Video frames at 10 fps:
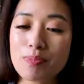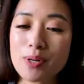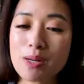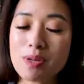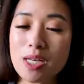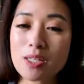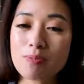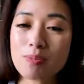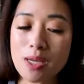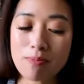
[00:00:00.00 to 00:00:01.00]

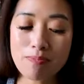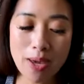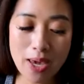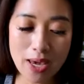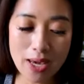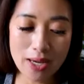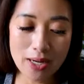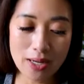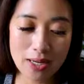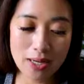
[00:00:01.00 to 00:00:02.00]
premiums being
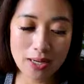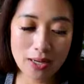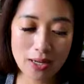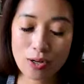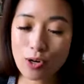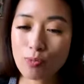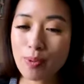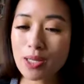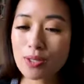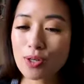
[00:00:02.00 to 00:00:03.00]
paid,
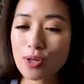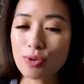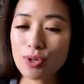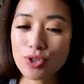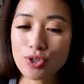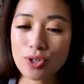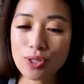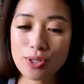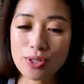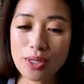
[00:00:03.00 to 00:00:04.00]
co-pays,
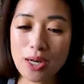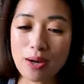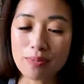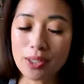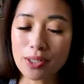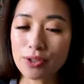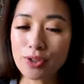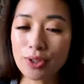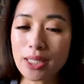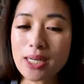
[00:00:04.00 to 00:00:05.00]
co-insurance,
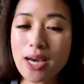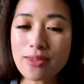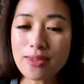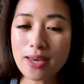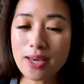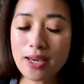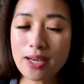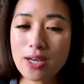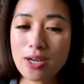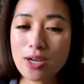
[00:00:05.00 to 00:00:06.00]
literally
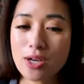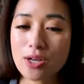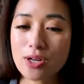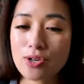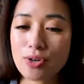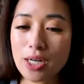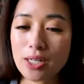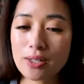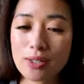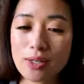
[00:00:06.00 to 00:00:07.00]
nothing,
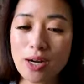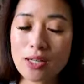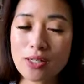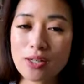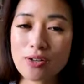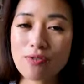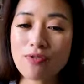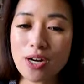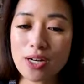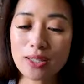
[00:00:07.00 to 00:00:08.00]
drugs costing you
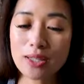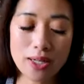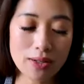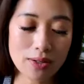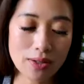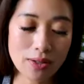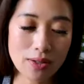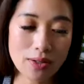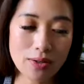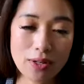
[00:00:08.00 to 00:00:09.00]
very
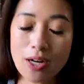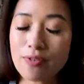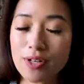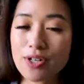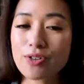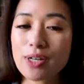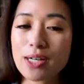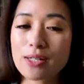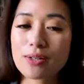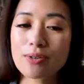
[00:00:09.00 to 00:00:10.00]
little, covered
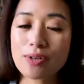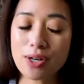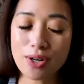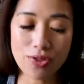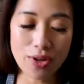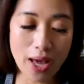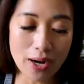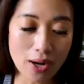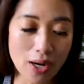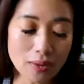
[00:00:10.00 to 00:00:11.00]
drugs or nothing
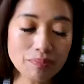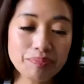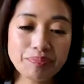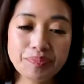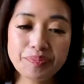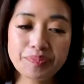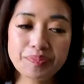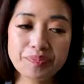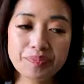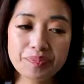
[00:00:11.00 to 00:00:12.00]
at all.
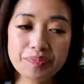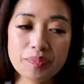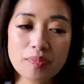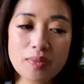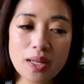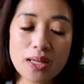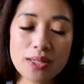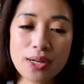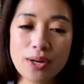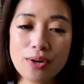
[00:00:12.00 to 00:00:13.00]

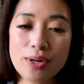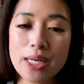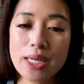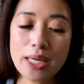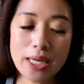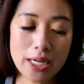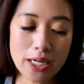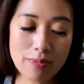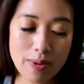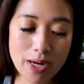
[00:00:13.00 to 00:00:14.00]
So it
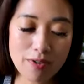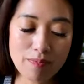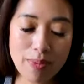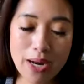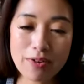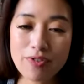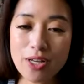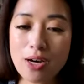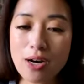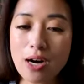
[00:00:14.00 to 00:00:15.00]
could have been a
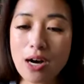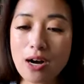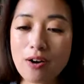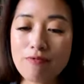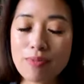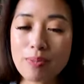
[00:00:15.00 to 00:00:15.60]
benefit of